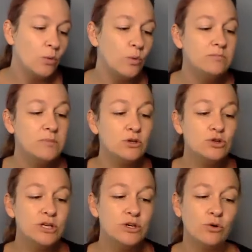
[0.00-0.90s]
When
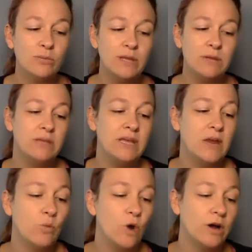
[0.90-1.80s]
Mildred Norman
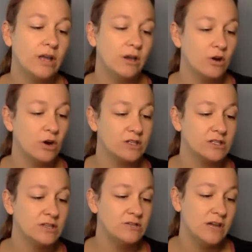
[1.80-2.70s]
began walking across
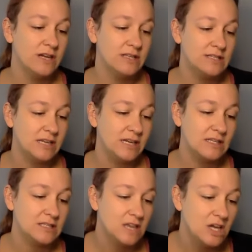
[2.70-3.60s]
the United
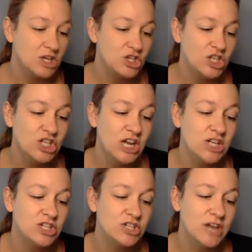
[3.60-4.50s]
States, she
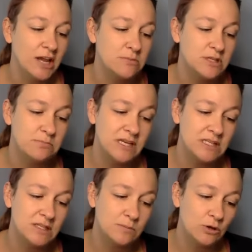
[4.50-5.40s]
changed her name to
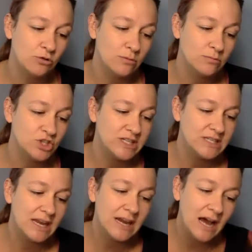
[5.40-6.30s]
Peace Pilgrim. She
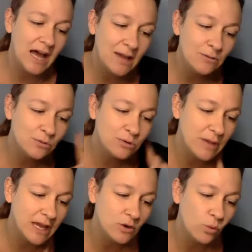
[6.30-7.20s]
said, "I will
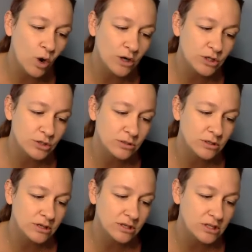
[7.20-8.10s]
remain a wanderer
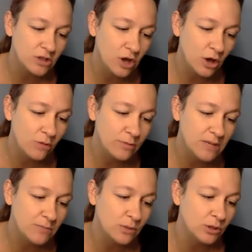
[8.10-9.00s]
until all
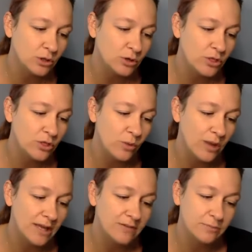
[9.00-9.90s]
people learn the
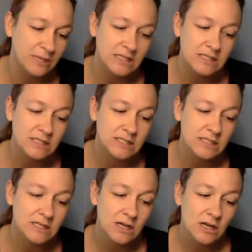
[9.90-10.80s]
way of peace."